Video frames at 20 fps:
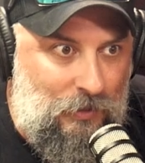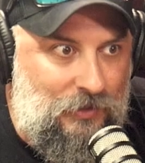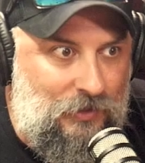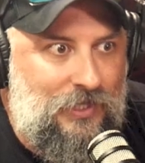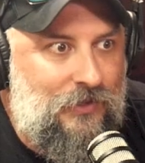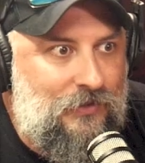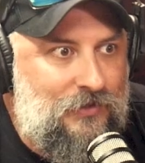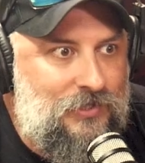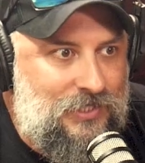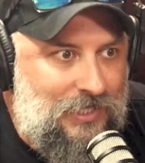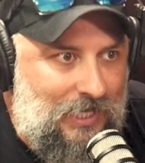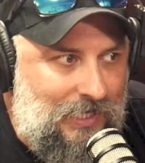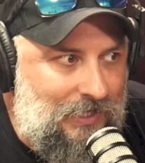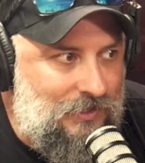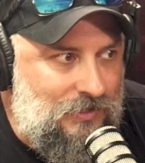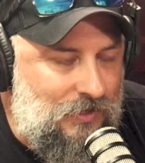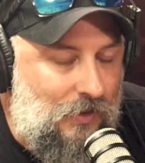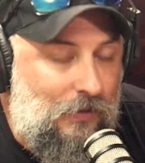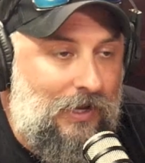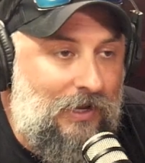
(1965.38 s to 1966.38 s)
But the other side
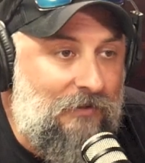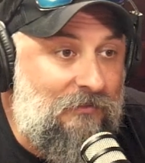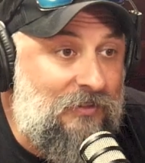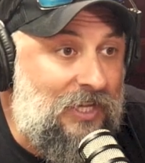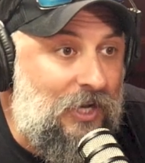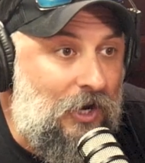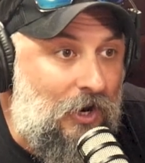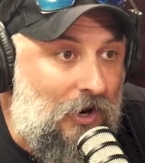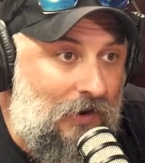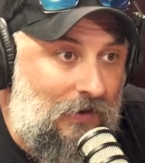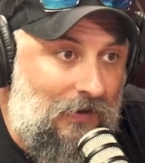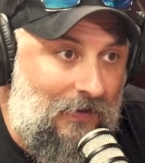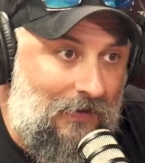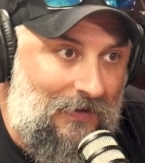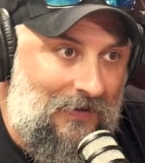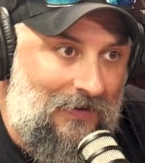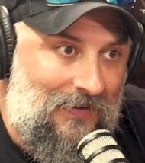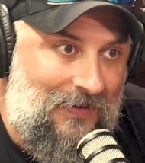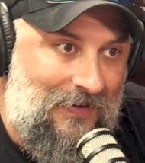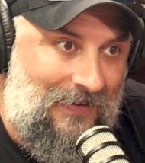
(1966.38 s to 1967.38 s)
is, okay, if they
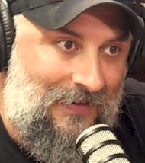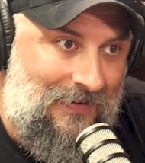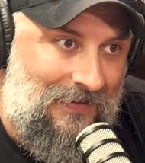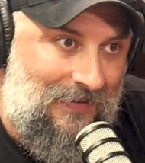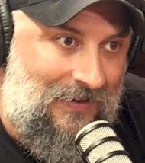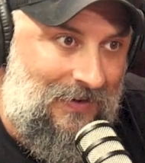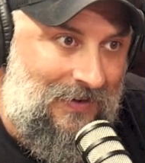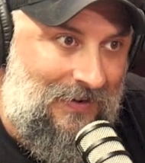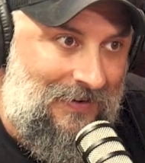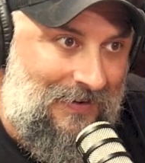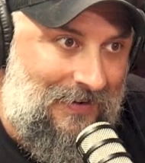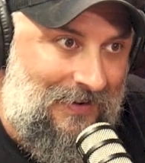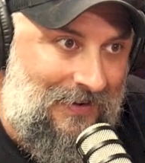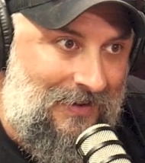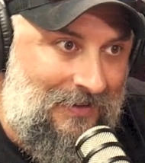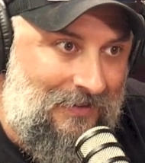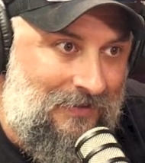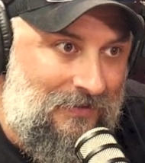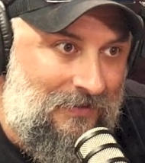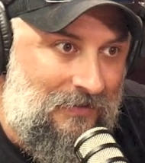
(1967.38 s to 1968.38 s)
are,
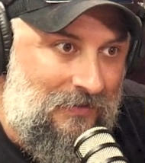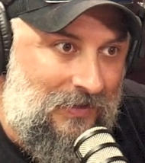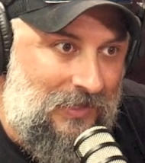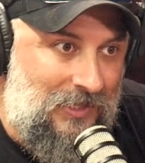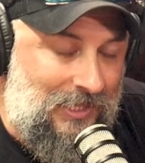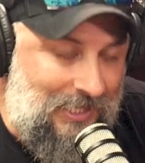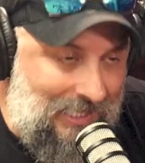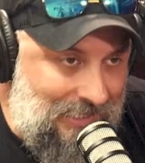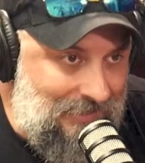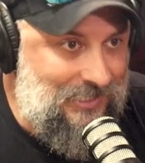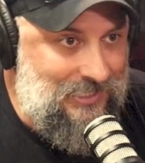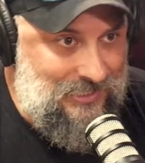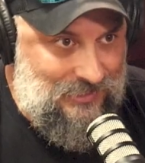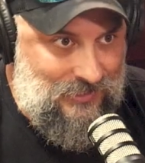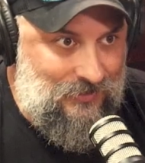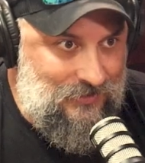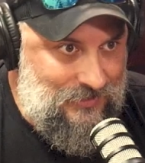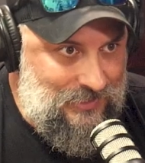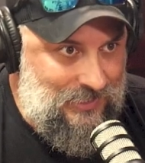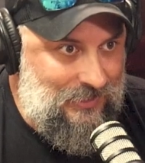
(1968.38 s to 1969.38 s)
then this
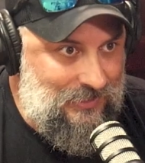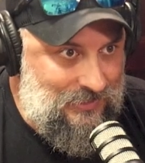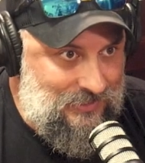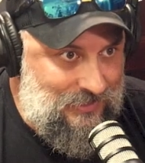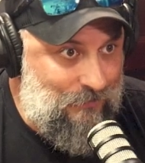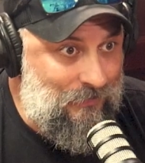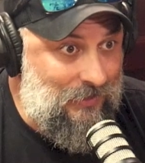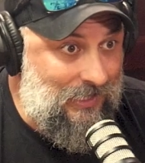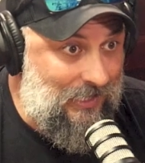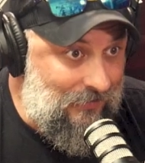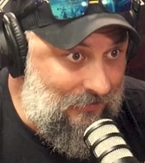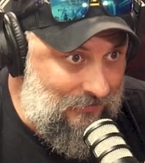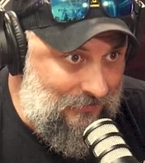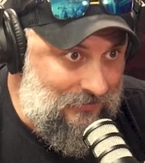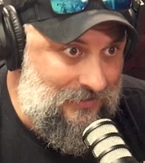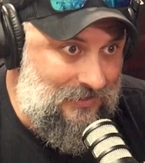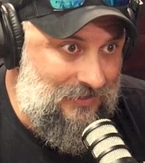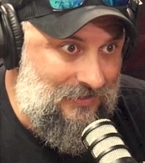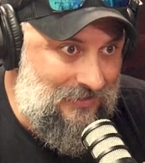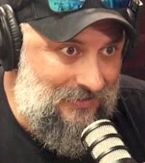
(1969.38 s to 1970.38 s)
turns into something
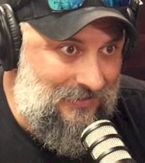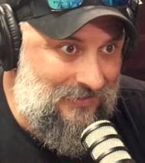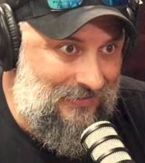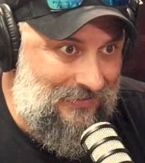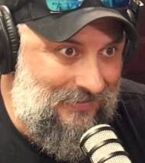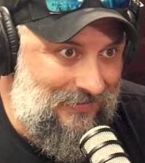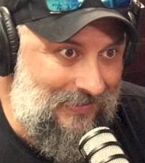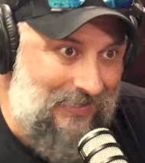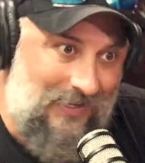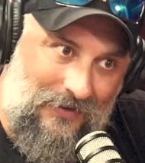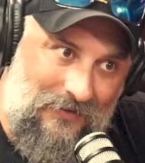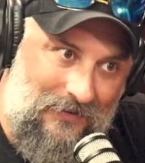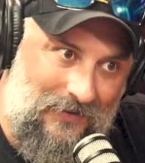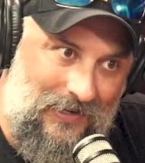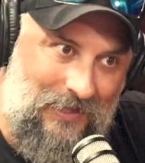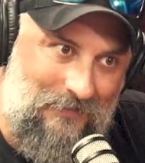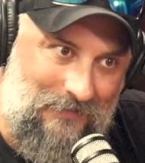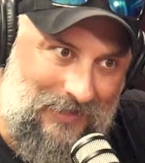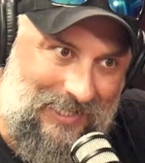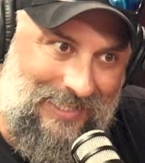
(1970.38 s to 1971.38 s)
else. You know
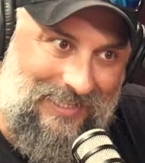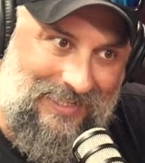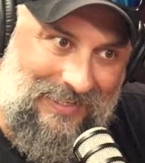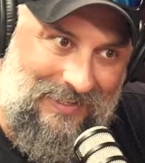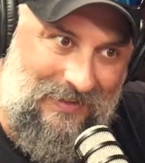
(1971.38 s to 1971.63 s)
what I mean?